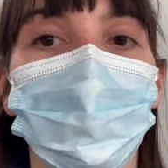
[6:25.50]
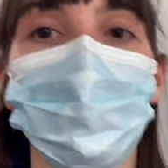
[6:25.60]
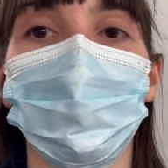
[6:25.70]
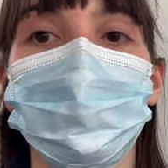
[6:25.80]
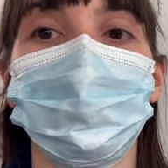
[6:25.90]

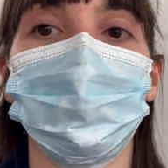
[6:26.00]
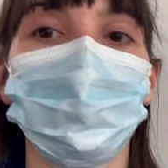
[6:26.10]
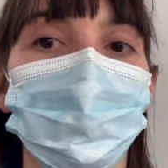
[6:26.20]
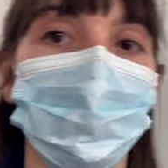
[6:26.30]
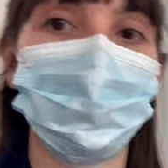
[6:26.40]
vessel,
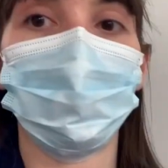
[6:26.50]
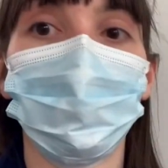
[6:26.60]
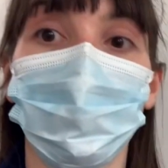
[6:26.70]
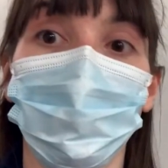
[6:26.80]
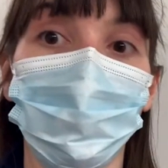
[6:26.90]
which is
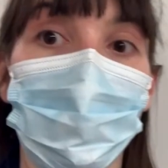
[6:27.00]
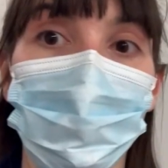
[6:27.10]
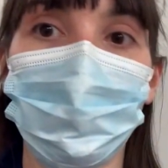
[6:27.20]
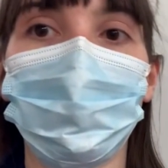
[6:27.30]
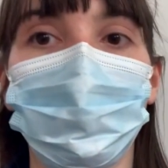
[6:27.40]
in her
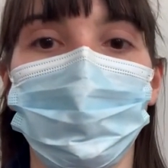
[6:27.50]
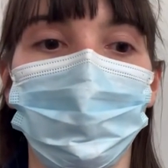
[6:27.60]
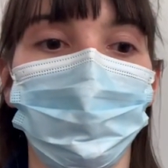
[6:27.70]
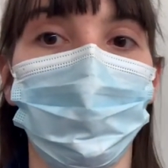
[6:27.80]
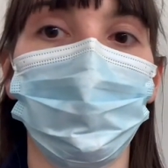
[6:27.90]
leg and
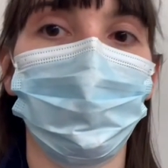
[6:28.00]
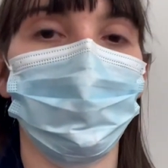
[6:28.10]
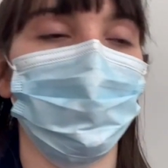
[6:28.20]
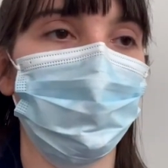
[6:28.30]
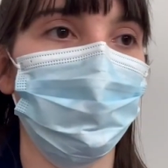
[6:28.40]
kind of in her
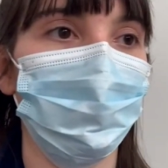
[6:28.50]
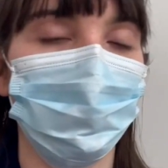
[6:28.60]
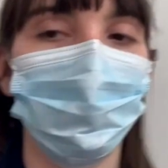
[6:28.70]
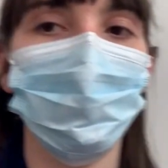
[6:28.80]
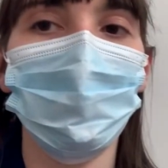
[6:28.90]
groin
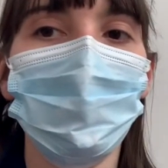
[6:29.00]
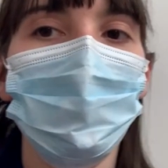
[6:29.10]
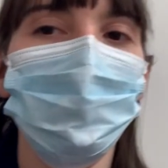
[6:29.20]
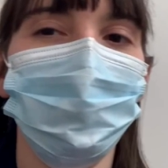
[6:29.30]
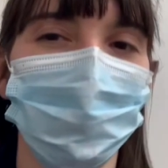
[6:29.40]
area,
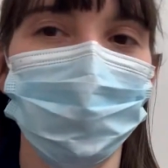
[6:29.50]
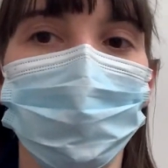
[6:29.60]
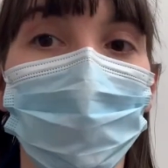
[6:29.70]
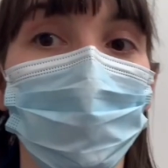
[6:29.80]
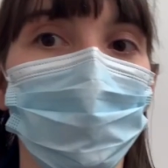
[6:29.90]
so it's
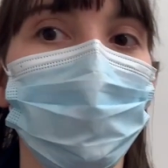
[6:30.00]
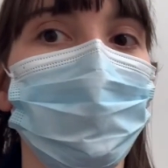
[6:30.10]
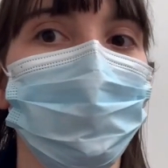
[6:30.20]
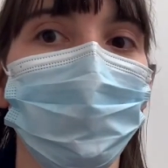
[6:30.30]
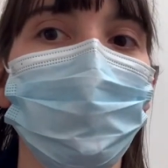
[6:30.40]
quite
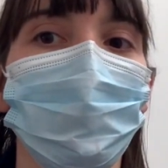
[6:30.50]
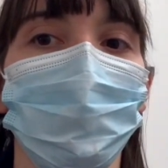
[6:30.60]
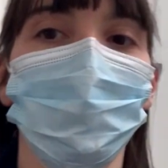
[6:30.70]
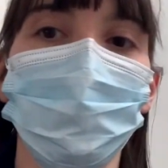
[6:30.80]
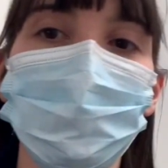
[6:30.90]
uncomfortable for
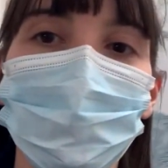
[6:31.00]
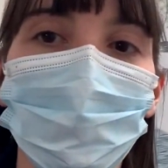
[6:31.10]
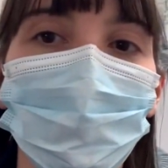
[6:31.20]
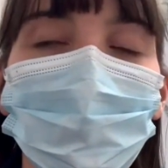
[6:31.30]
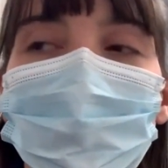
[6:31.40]
her.
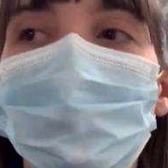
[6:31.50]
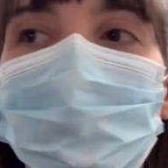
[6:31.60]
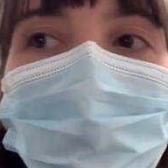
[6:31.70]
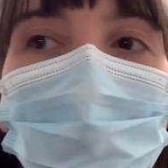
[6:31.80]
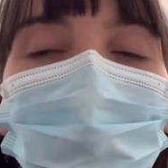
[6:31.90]

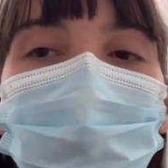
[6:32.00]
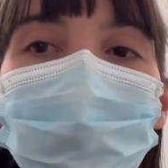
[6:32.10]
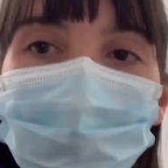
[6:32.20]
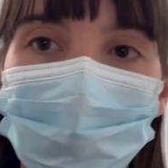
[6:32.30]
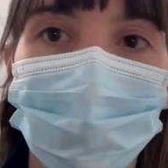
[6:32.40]
So I've
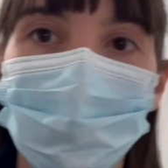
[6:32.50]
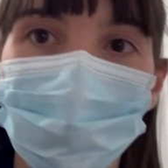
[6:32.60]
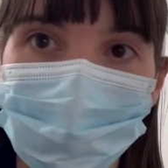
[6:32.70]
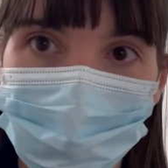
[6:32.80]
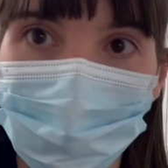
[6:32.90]
just prescribed
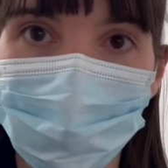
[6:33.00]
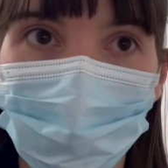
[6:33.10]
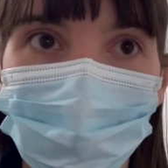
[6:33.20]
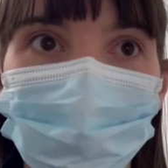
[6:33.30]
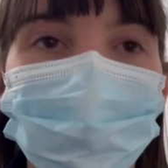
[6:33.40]
her some
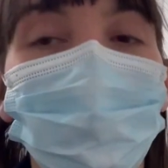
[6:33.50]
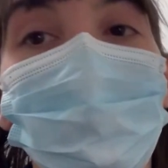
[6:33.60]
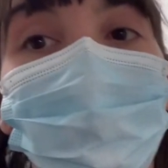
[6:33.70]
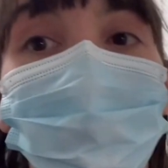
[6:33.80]
painkillers and hopefully